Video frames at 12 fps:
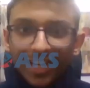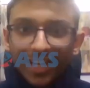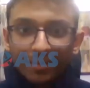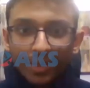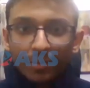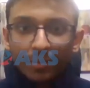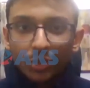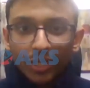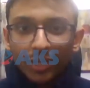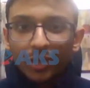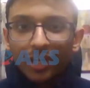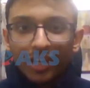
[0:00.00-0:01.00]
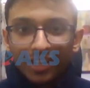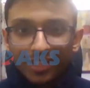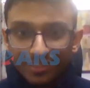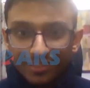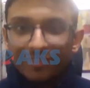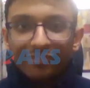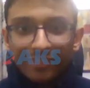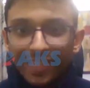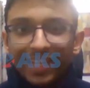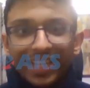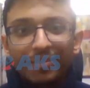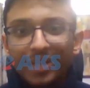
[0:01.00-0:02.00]
Sir, I'm able to recall
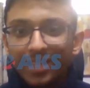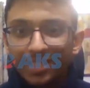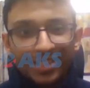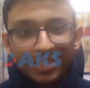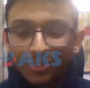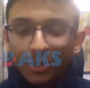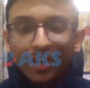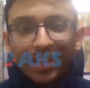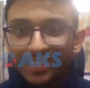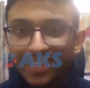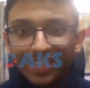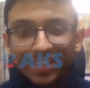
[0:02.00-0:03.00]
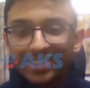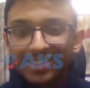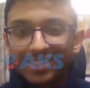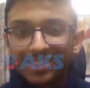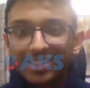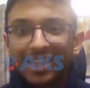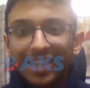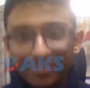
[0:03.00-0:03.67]
vaguely, but not exactly, sir.